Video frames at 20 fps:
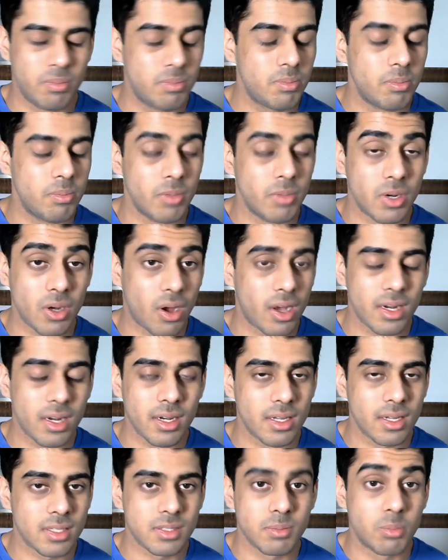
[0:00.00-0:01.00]
the
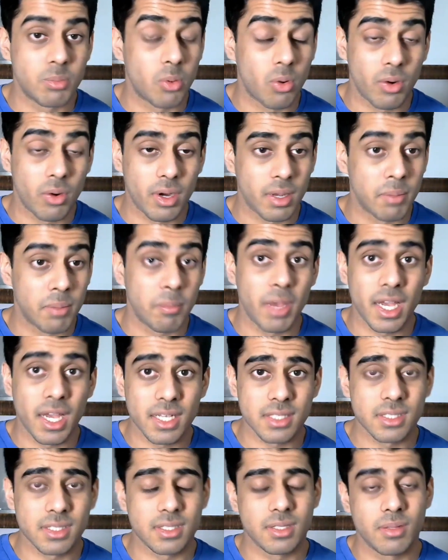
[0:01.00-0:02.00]
monotonous, boring
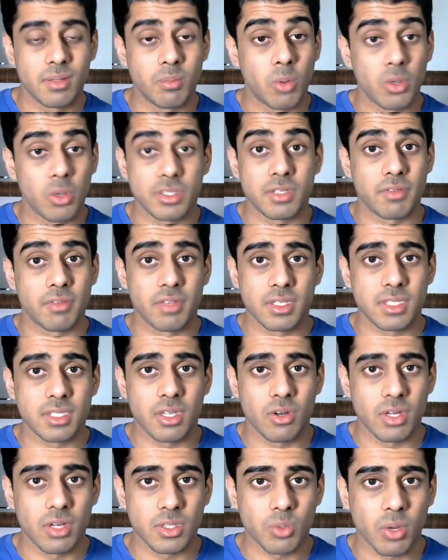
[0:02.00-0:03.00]
mess most of the
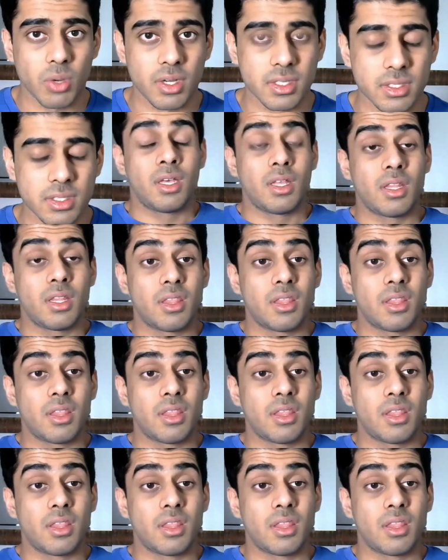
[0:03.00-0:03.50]
series was.